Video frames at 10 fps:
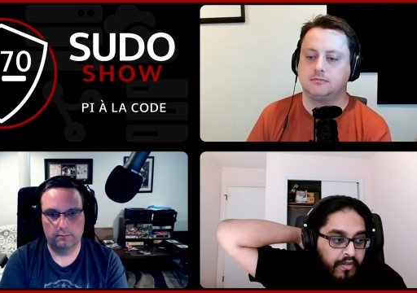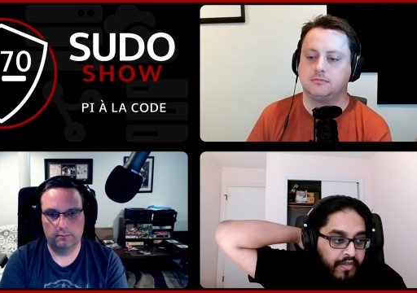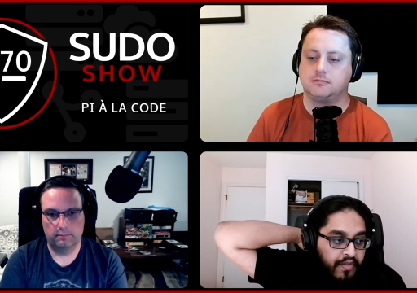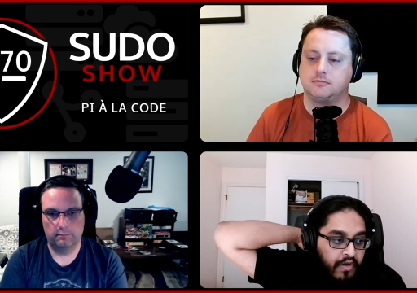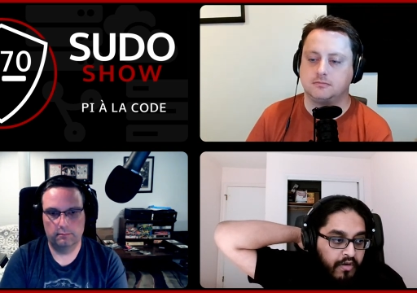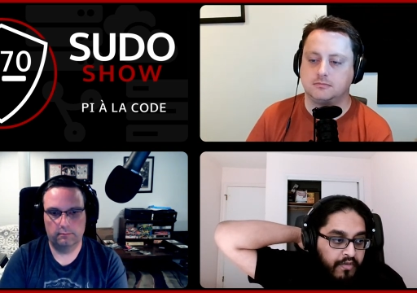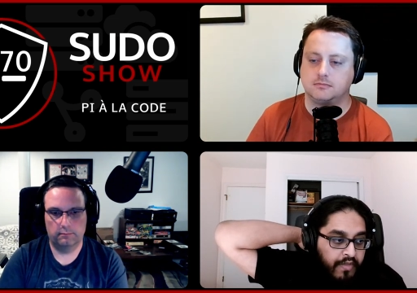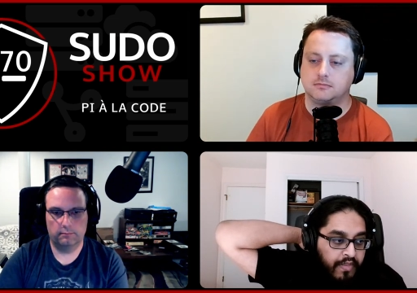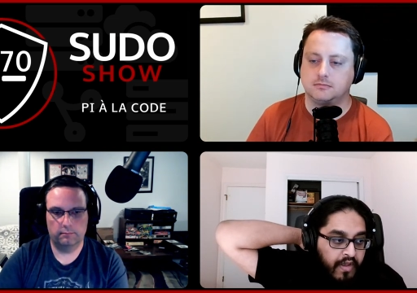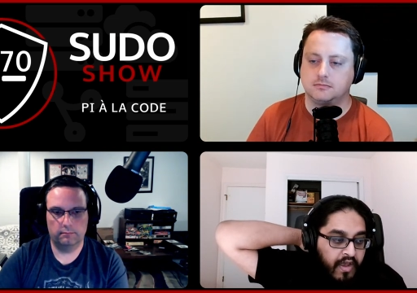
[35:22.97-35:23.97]
Speaker 1: that they're
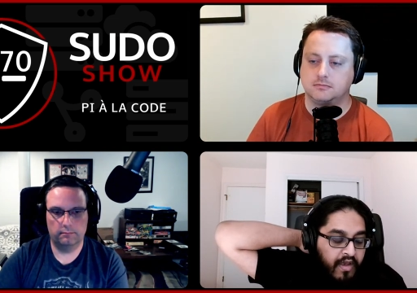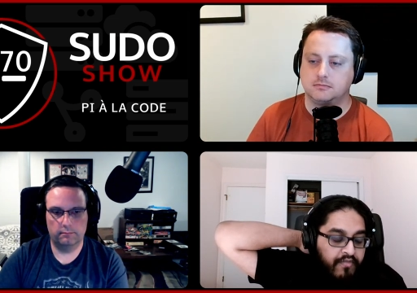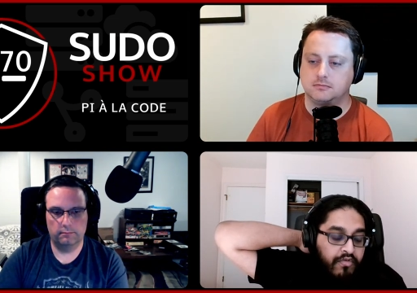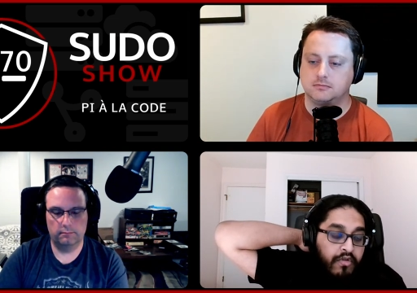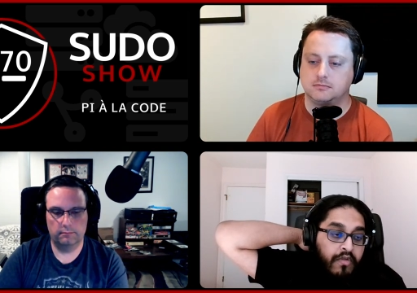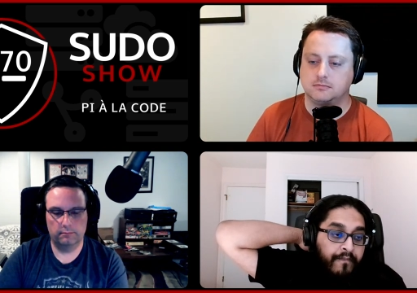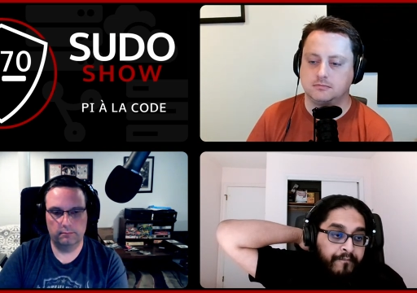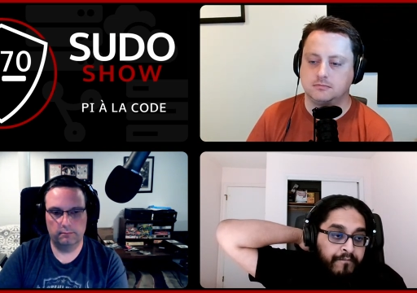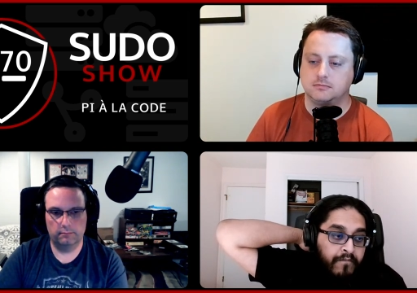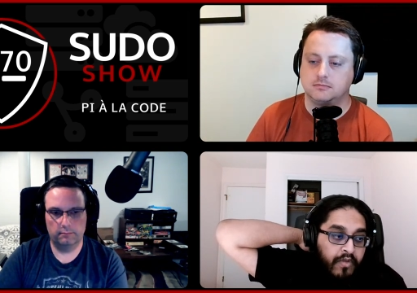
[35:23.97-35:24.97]
that they have
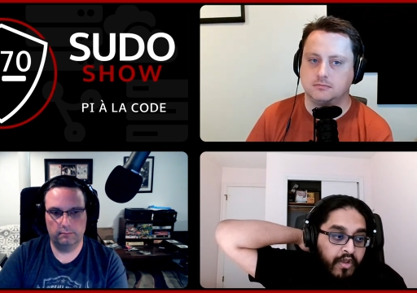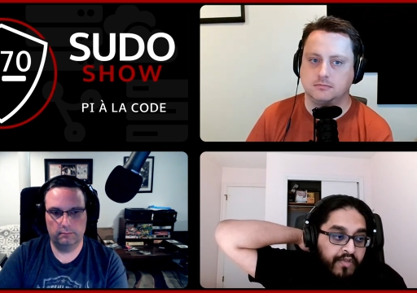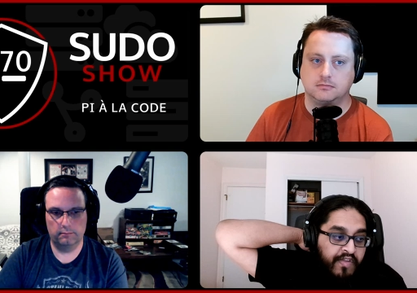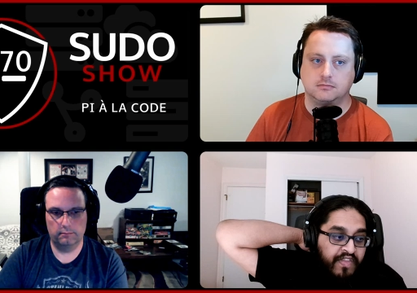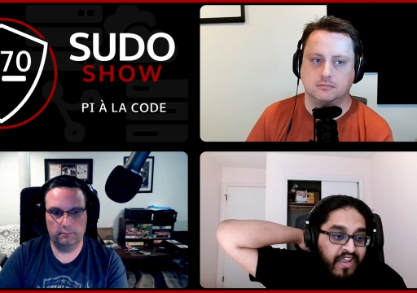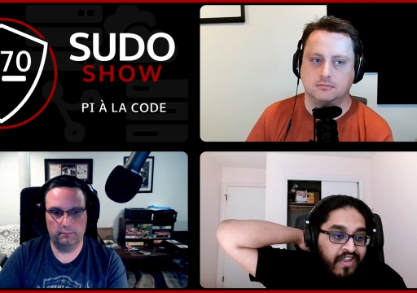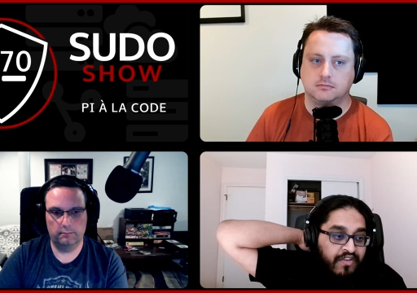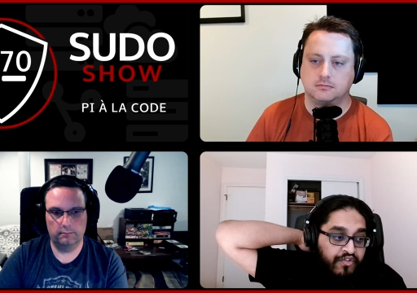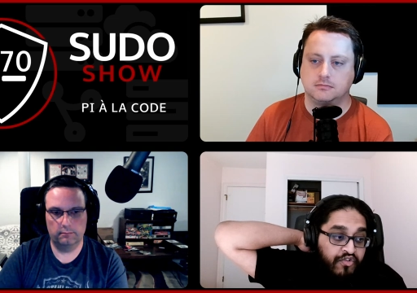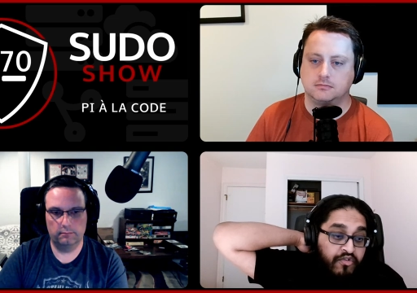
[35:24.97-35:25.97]
is that they get
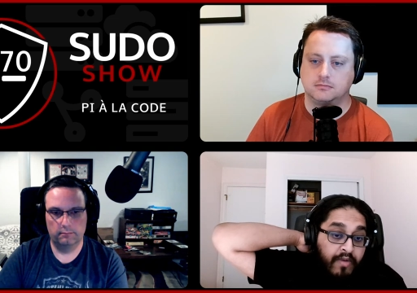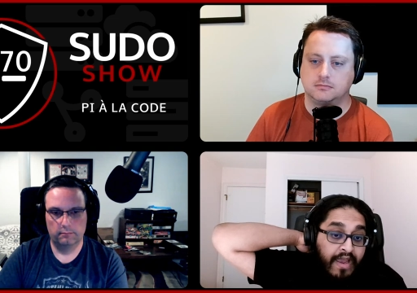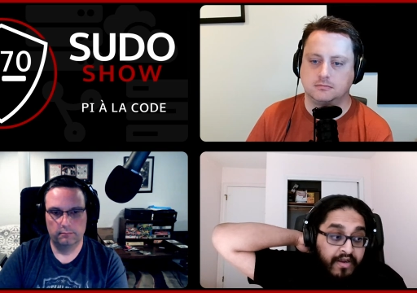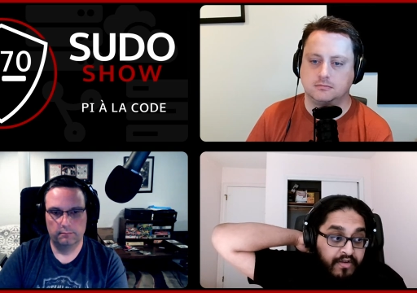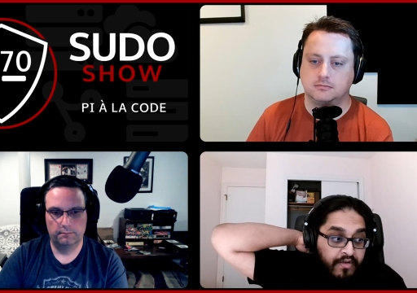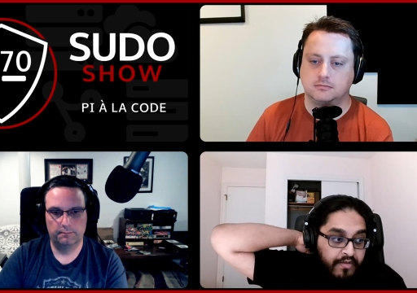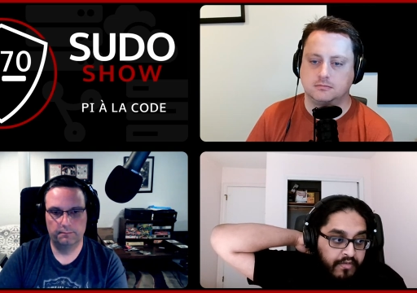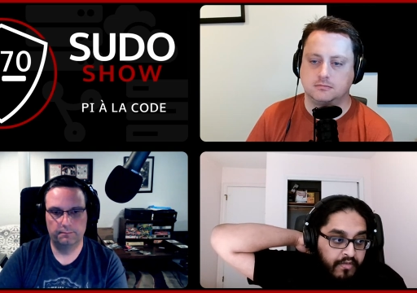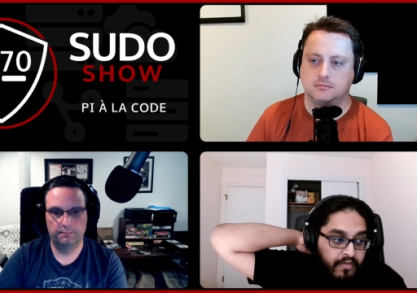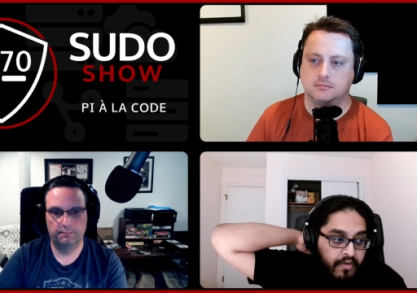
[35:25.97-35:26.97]
distracted
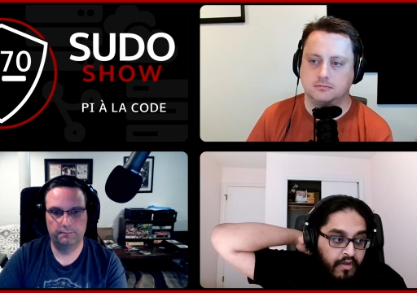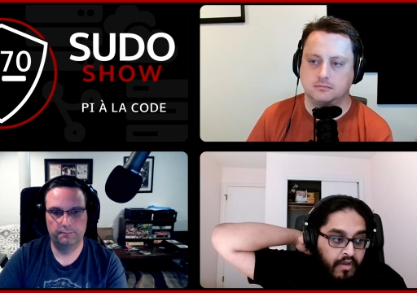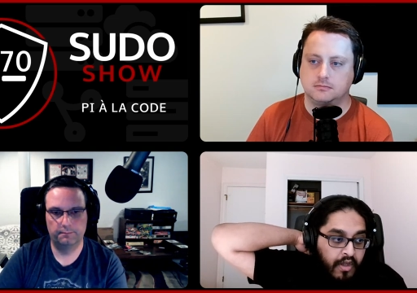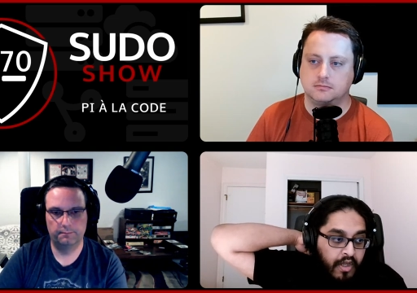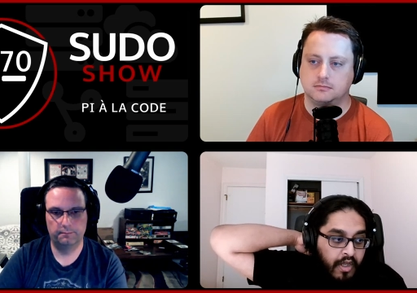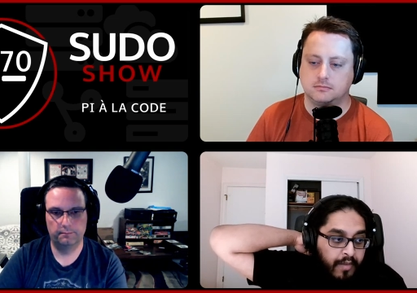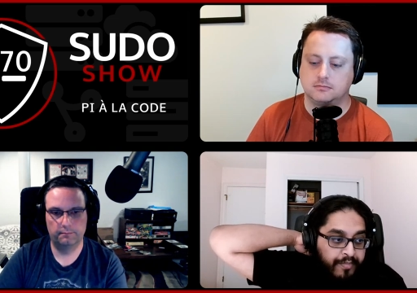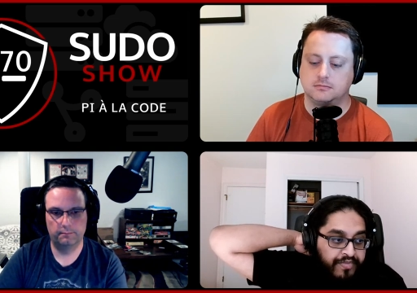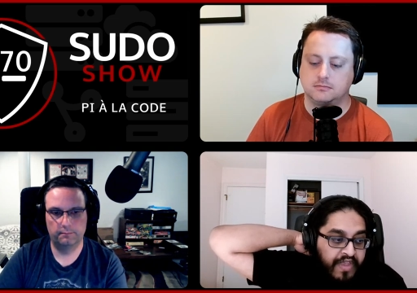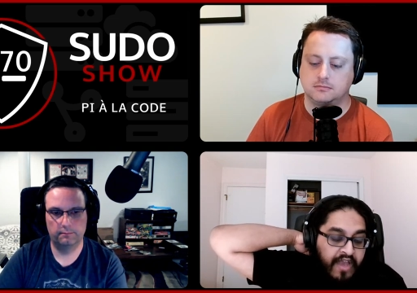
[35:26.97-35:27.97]

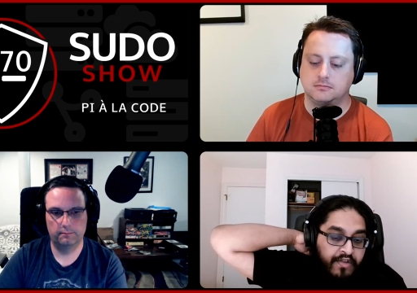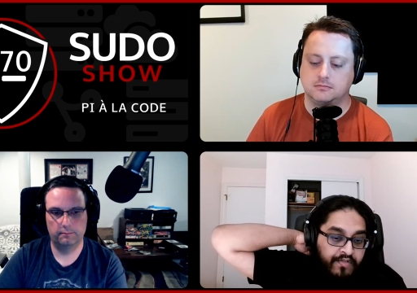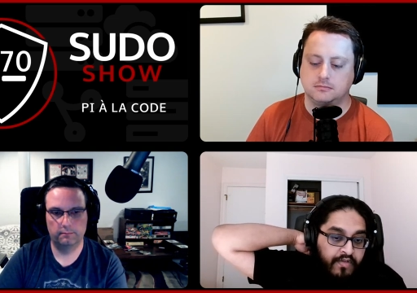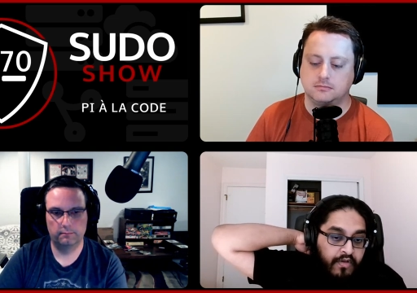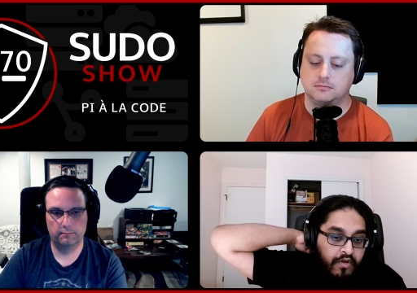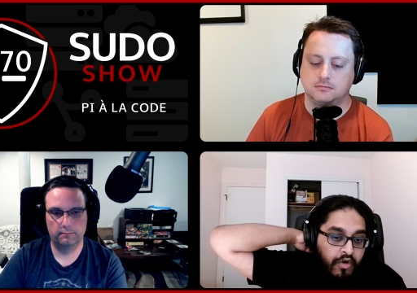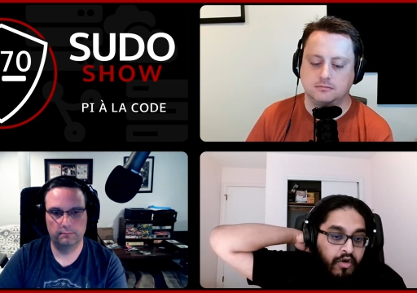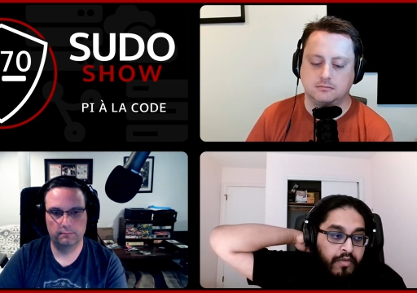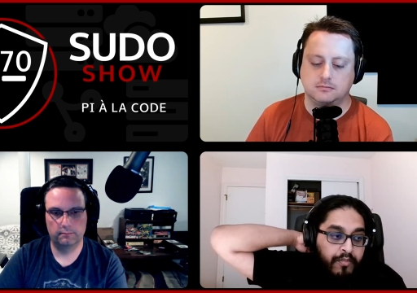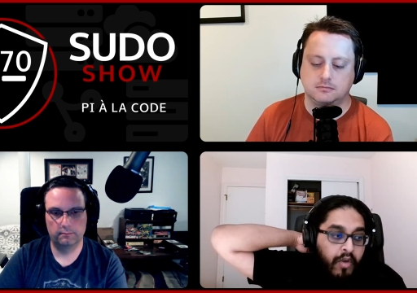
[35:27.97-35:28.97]
um, that is the
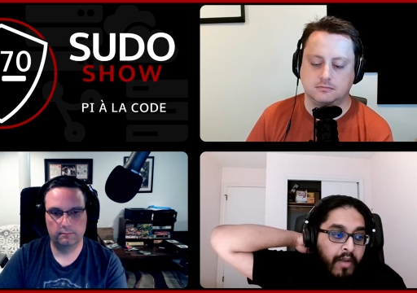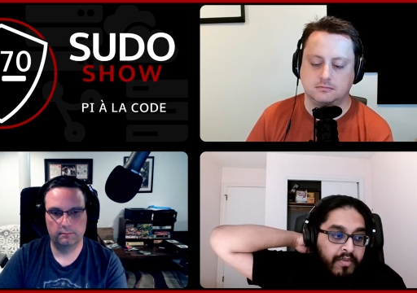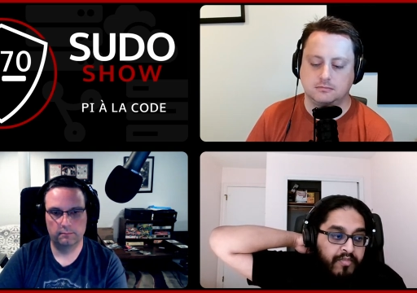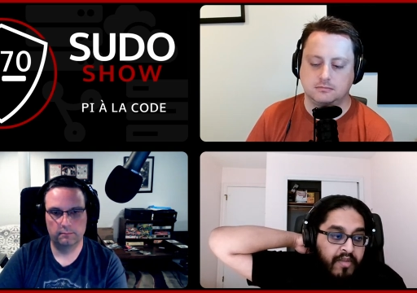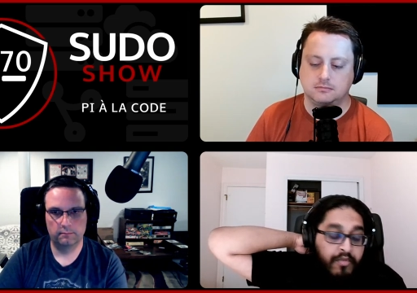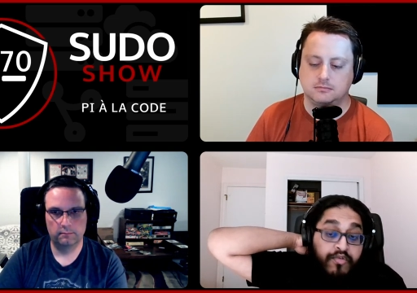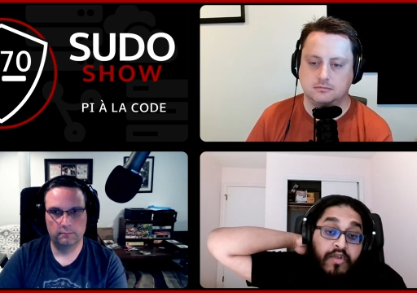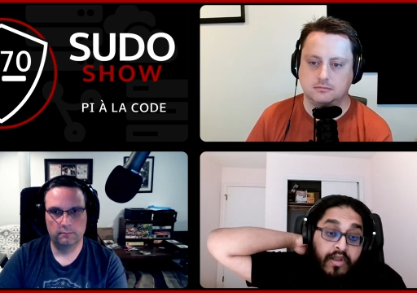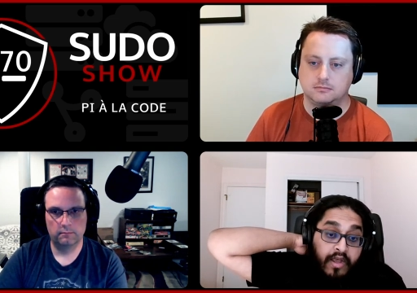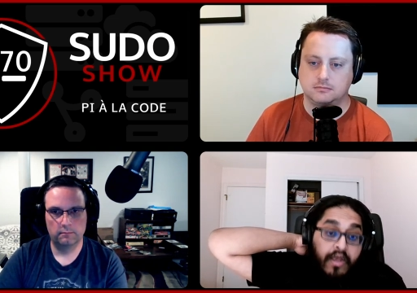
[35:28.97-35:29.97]
current problem that
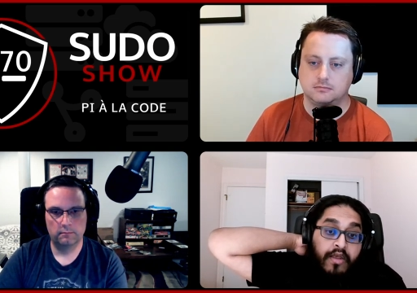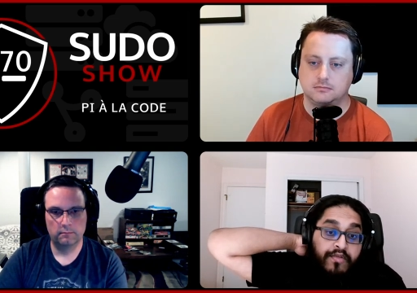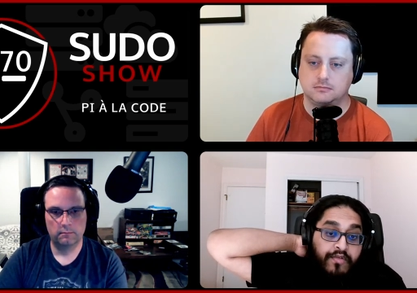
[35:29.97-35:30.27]
Mozilla has